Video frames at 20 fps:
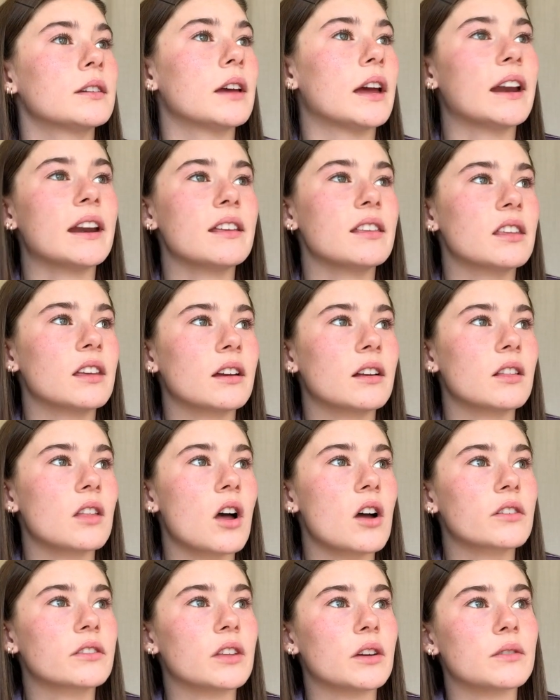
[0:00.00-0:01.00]
anything
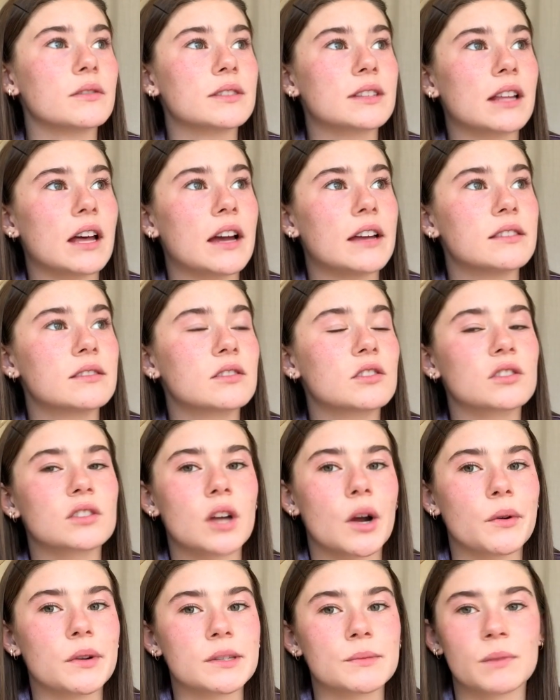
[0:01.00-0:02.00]
along those lines just
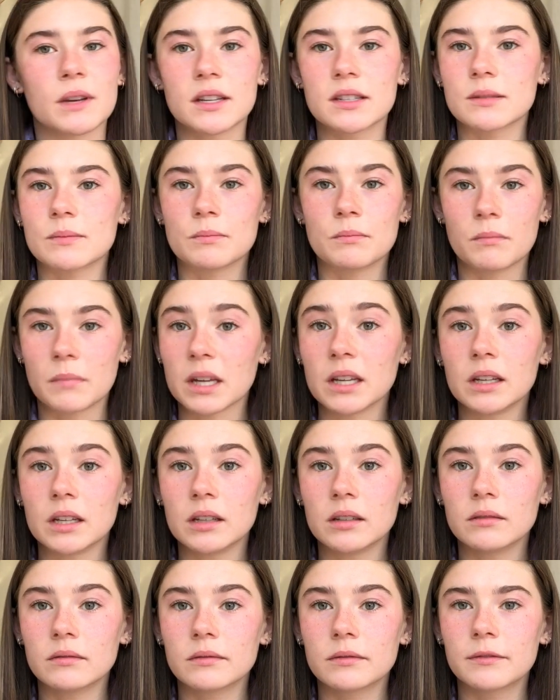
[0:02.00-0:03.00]
always makes
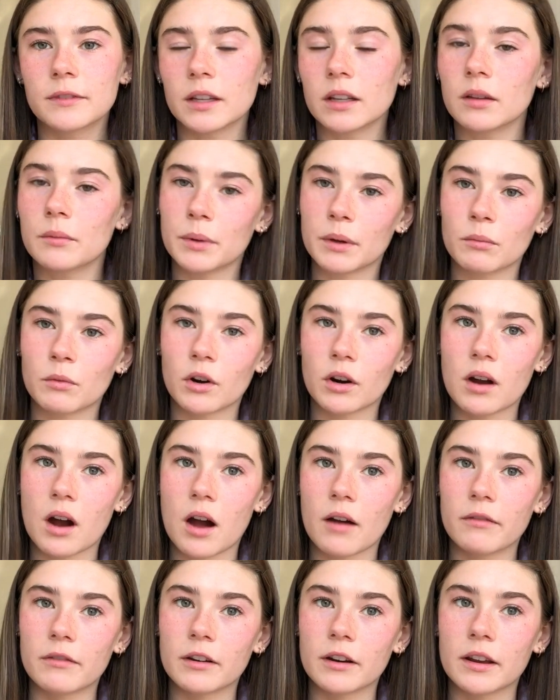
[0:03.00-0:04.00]
me feel a bit more
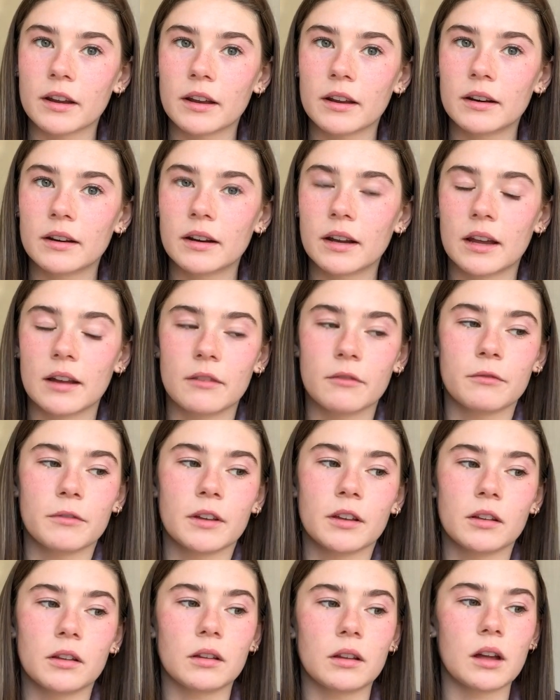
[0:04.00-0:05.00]
confident and
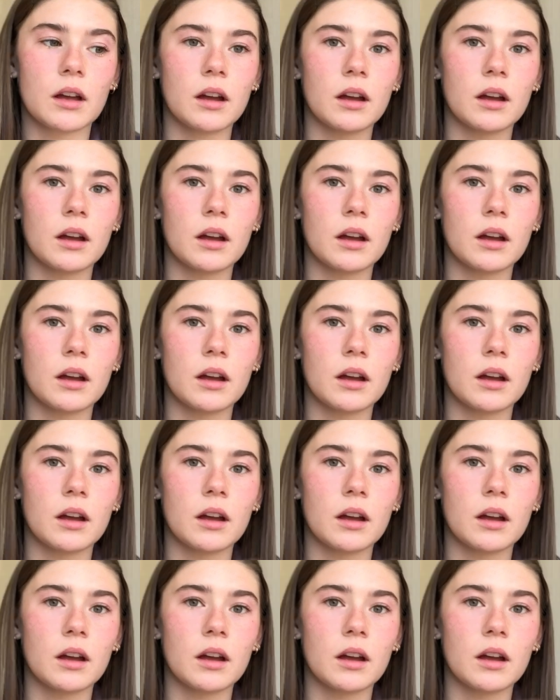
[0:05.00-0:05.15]
feel